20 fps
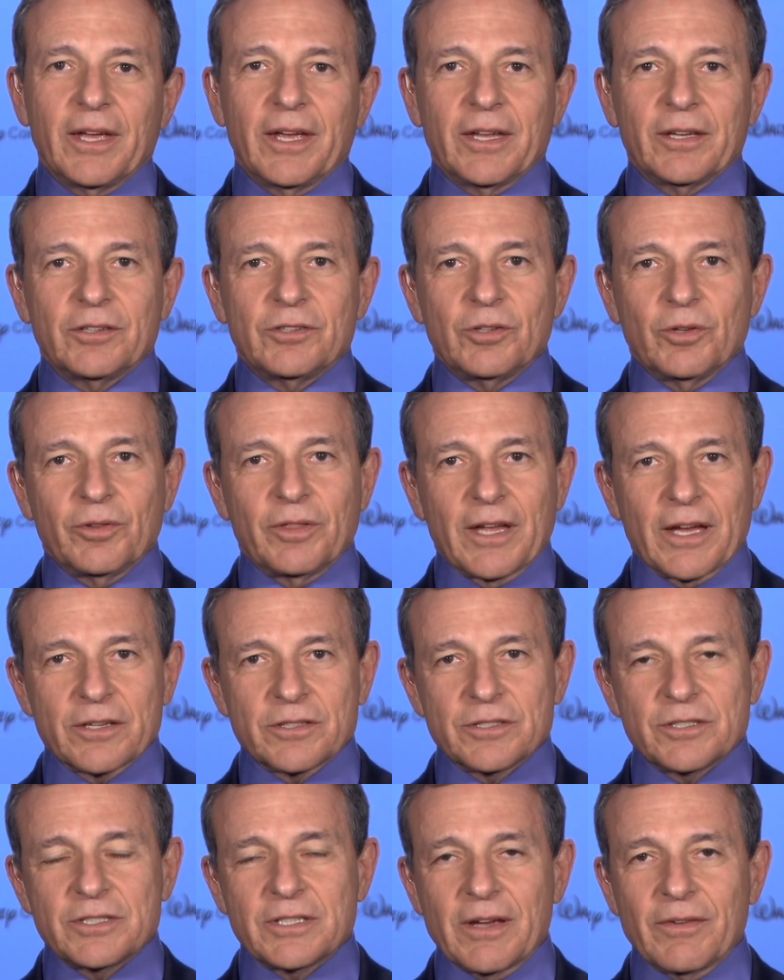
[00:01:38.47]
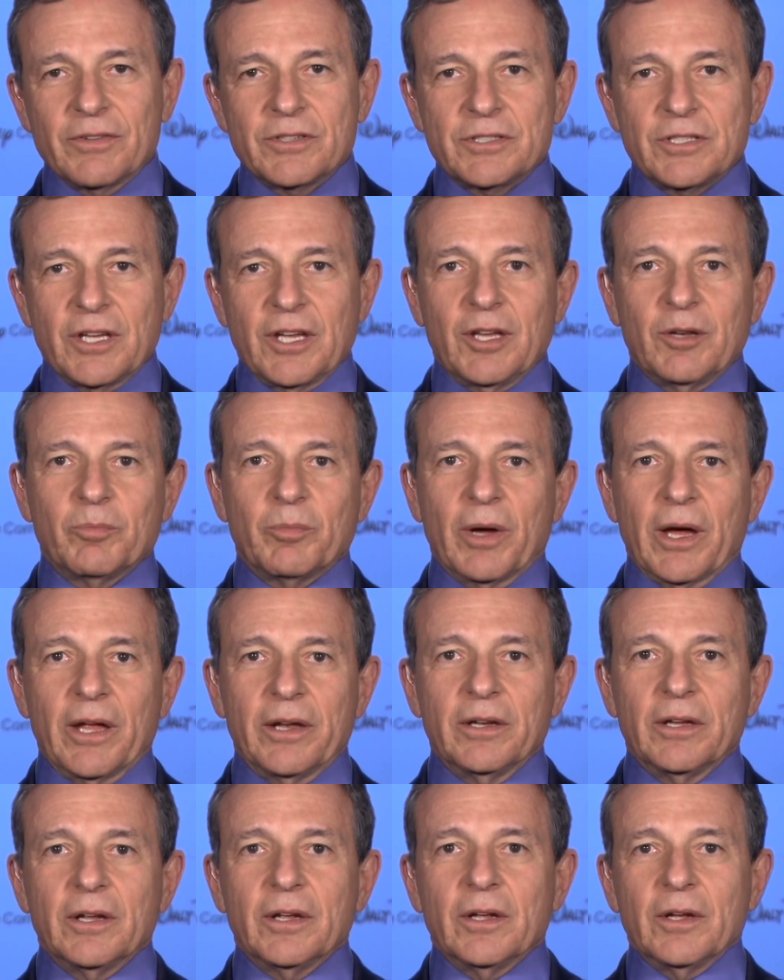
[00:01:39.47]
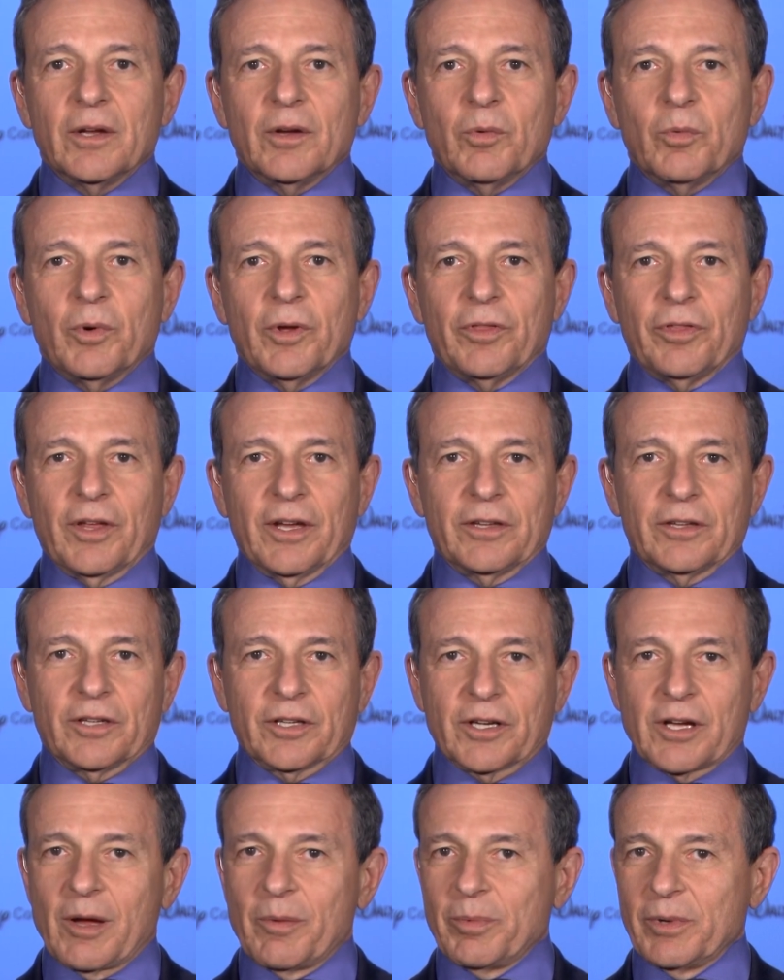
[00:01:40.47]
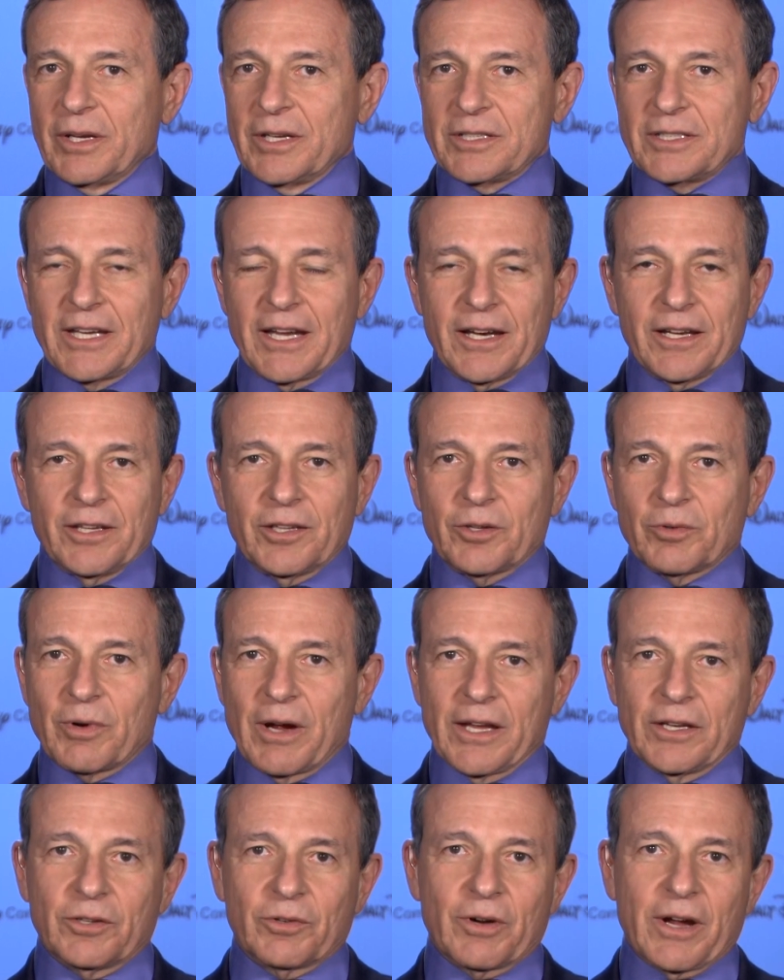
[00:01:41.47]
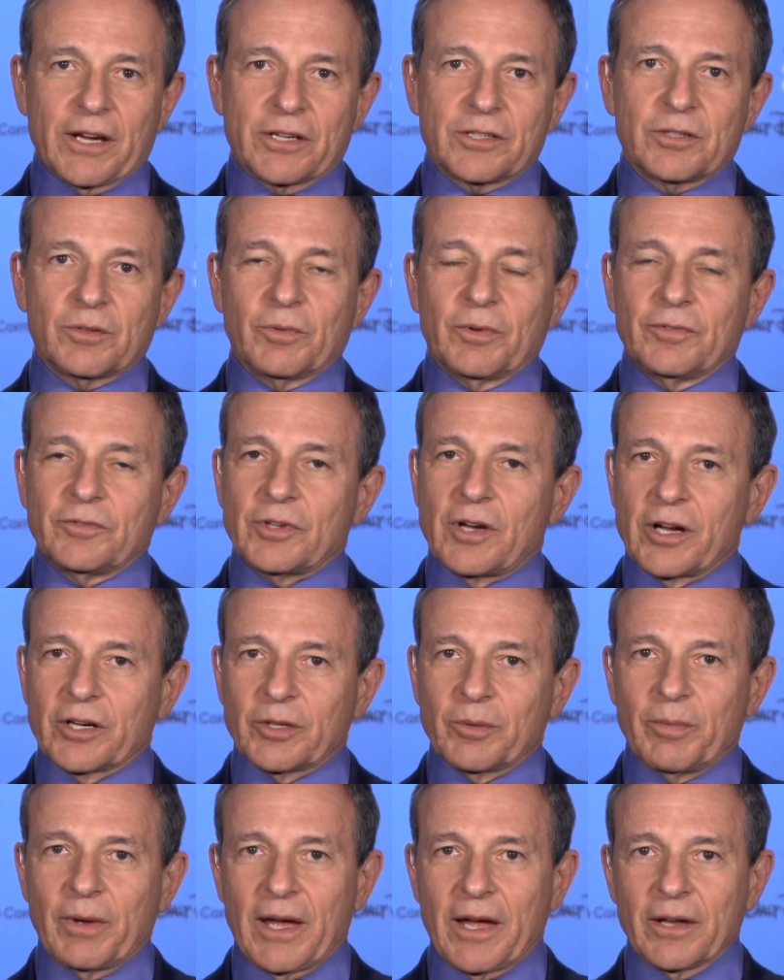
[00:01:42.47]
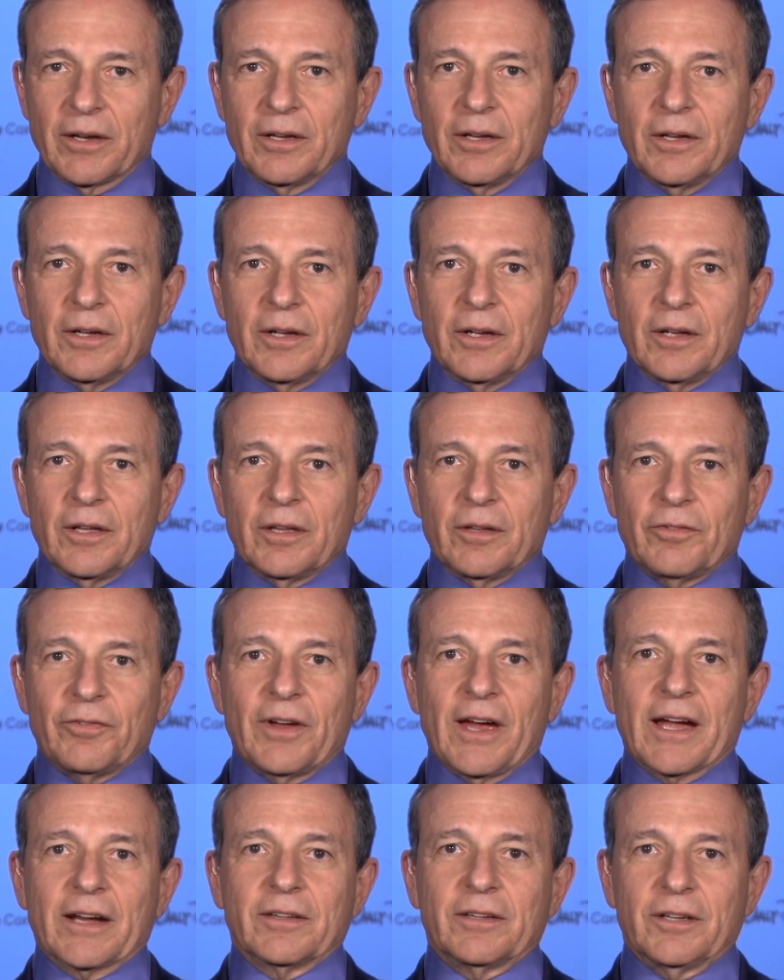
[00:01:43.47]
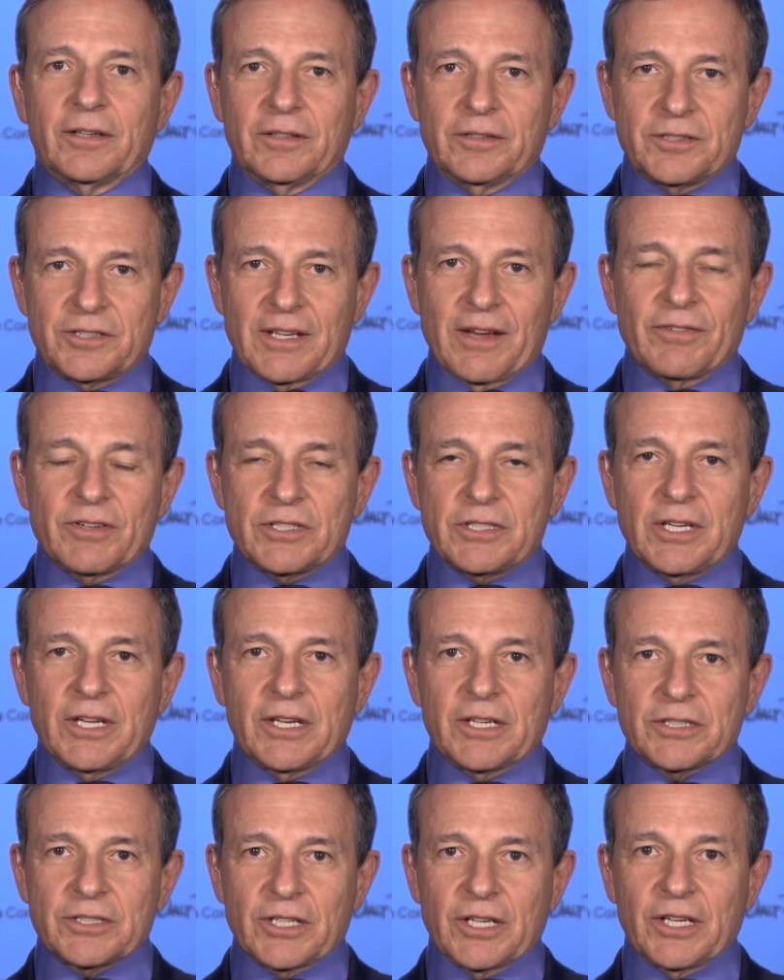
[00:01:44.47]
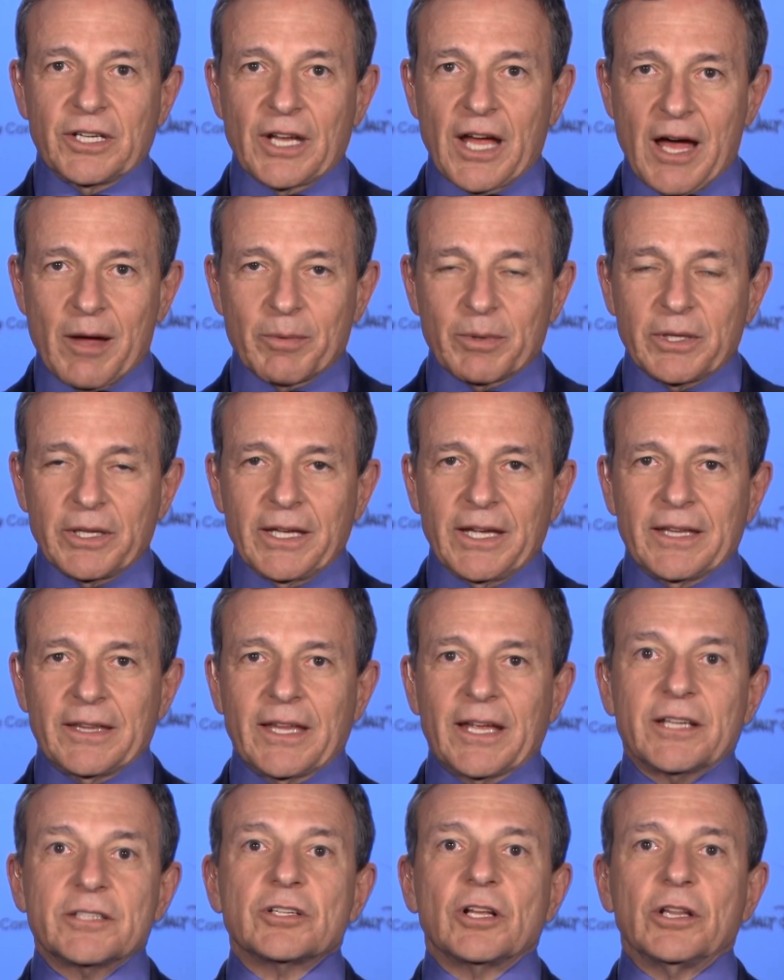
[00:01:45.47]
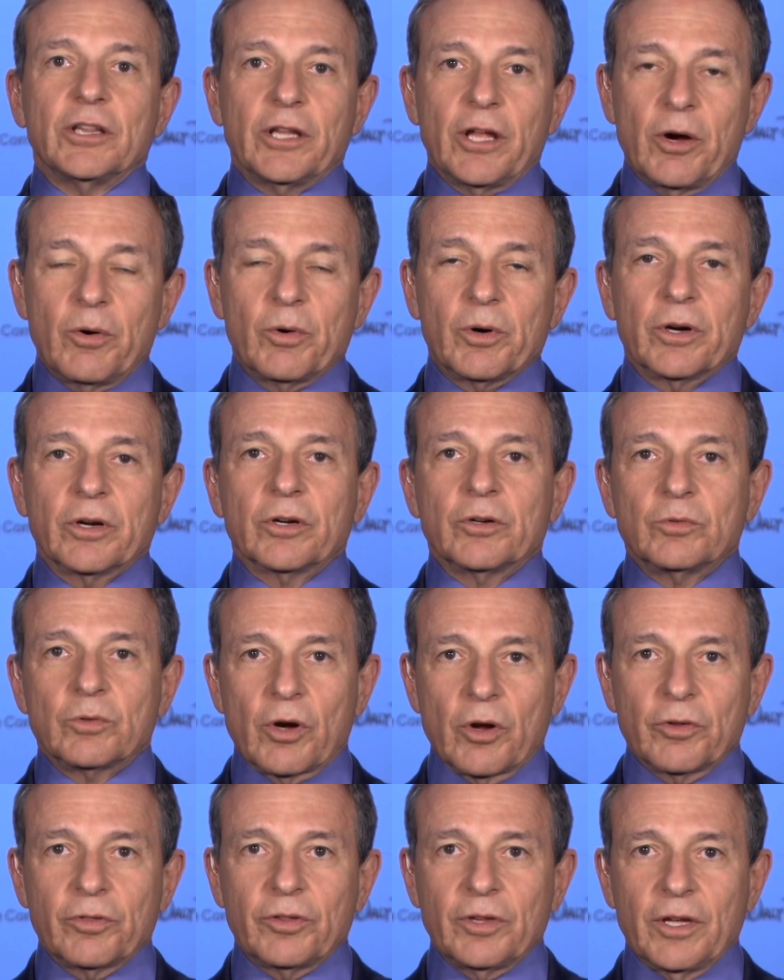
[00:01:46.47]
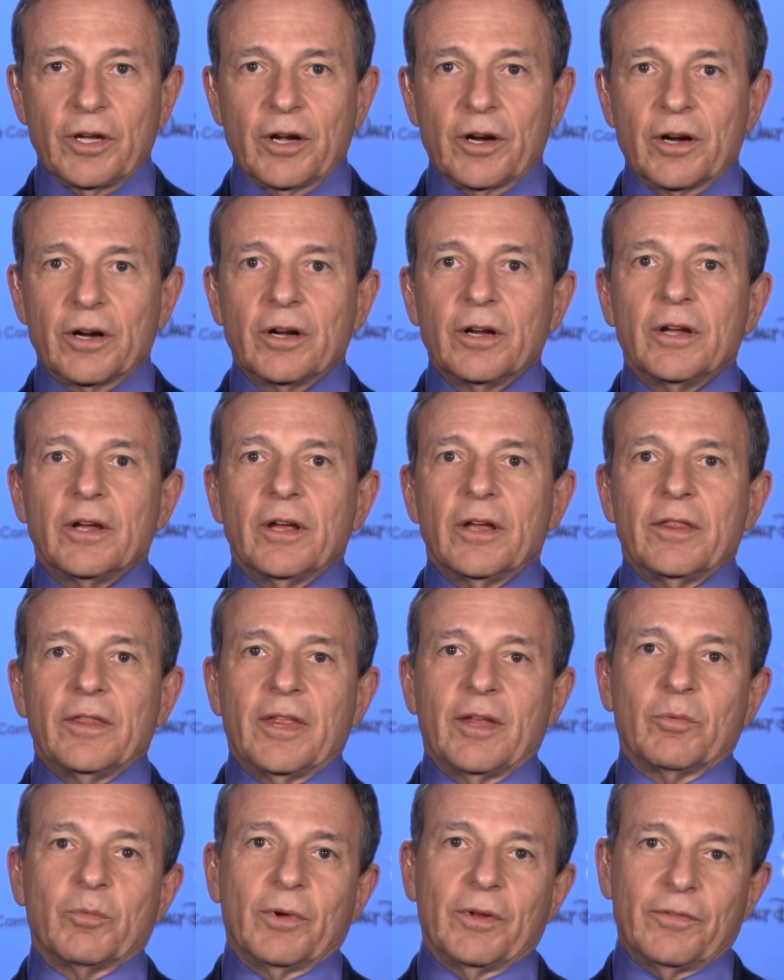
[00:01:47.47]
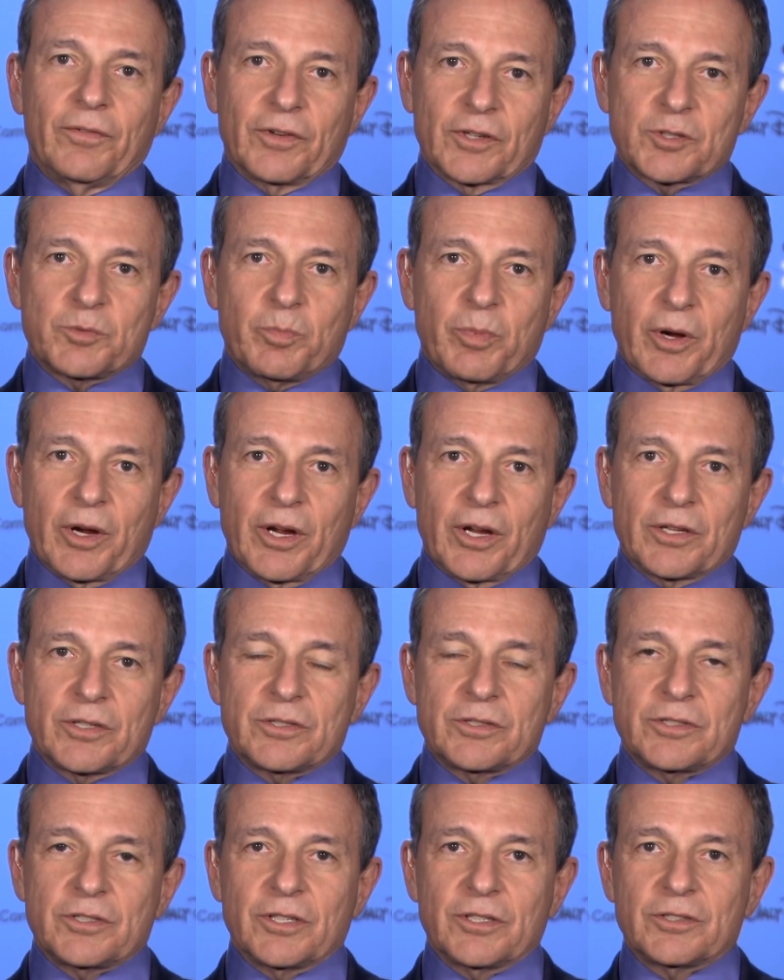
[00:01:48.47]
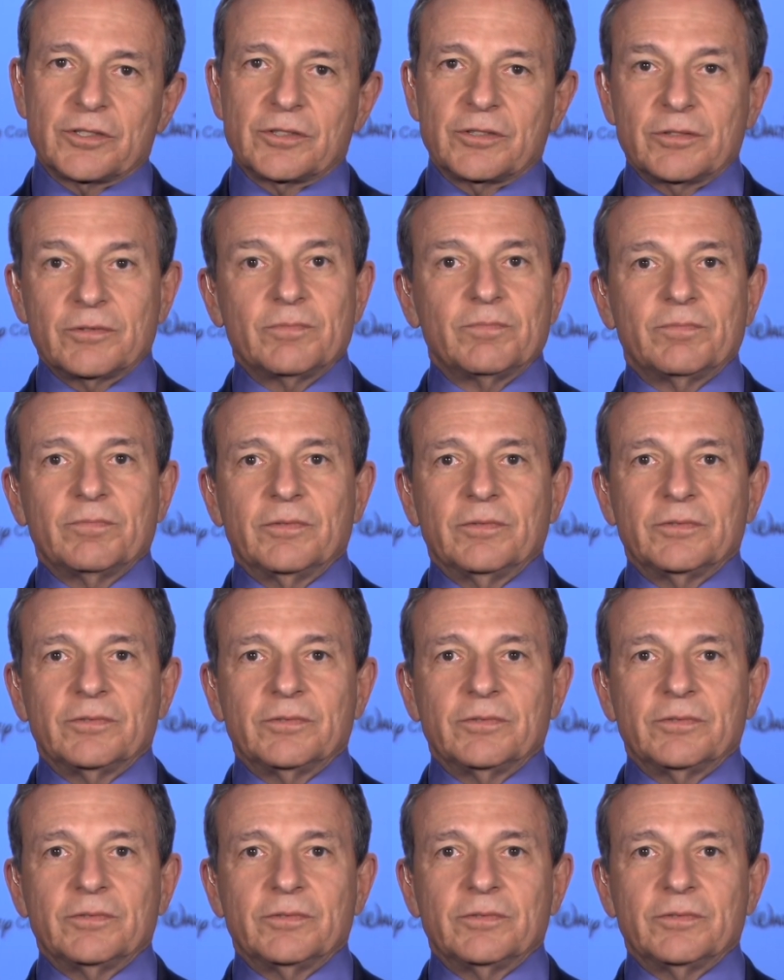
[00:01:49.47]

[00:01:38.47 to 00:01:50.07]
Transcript: in 2017. But we think that the company is headed in the right direction. We've talked about the fact that 17 is an anomaly and that it's a lower growth year than we've experienced since